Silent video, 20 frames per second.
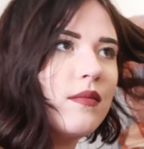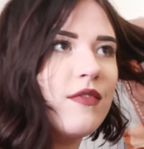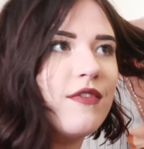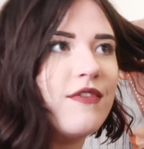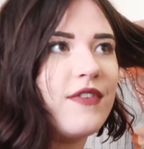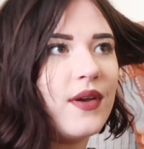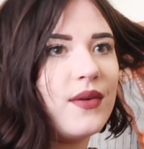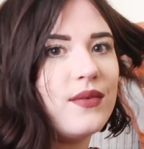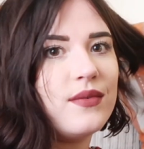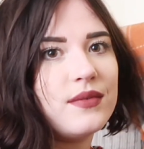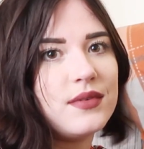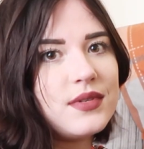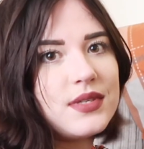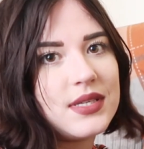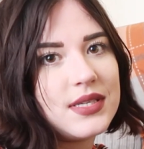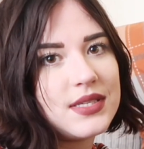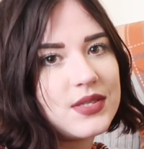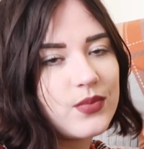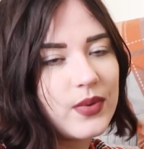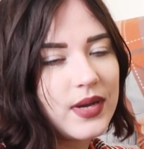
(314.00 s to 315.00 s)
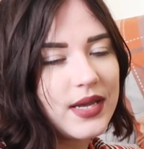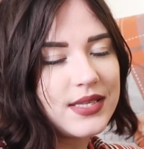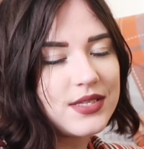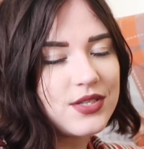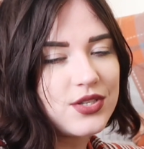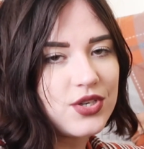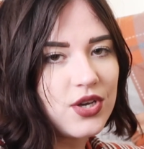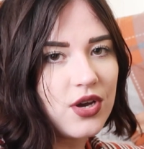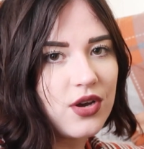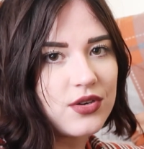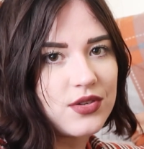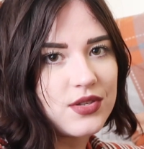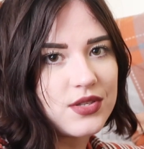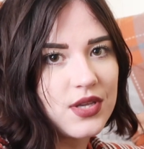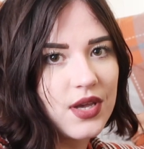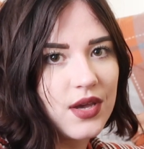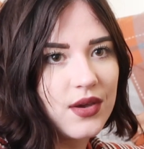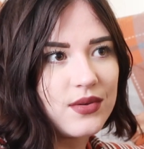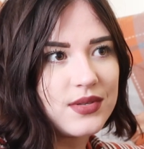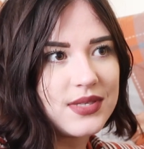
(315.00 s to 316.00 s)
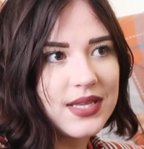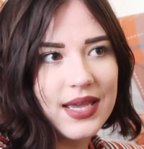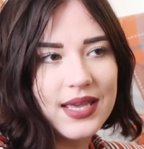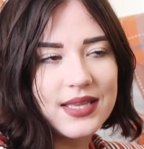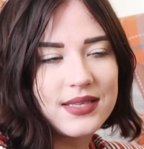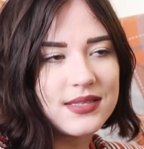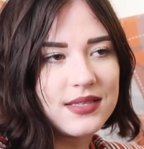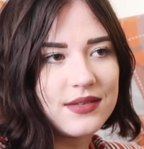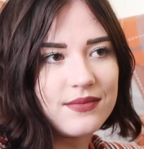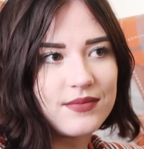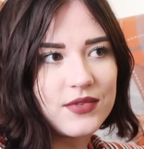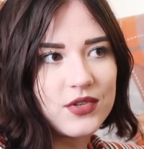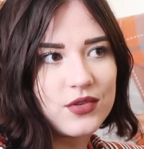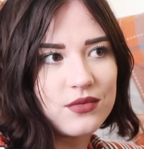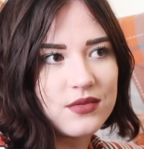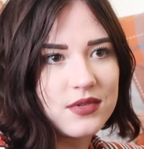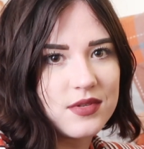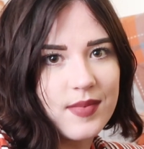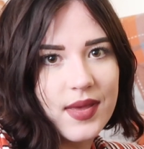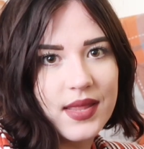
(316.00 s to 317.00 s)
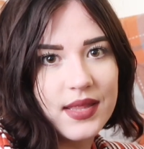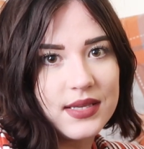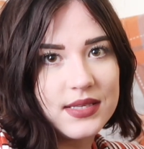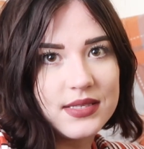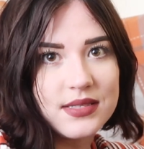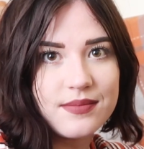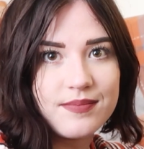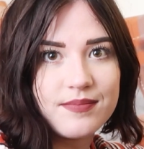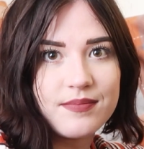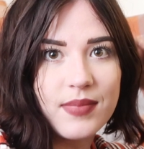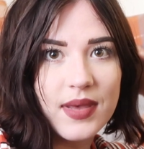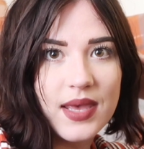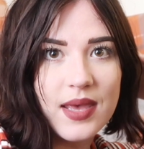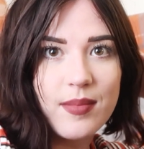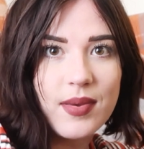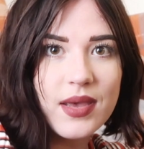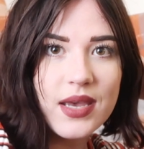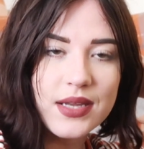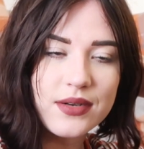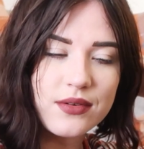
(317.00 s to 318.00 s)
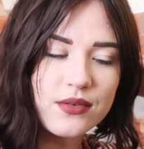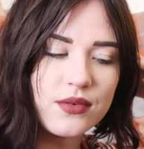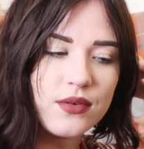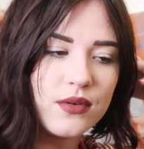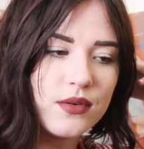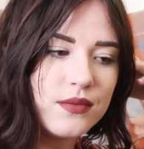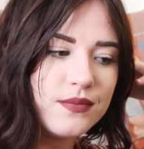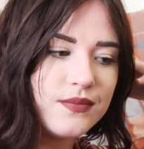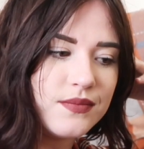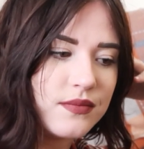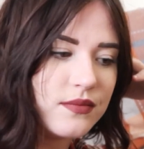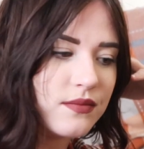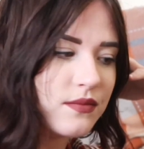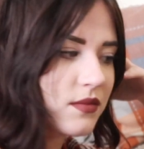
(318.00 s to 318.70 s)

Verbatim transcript: found its way to Jordan's house. I guess he could smell his baby. I don't know.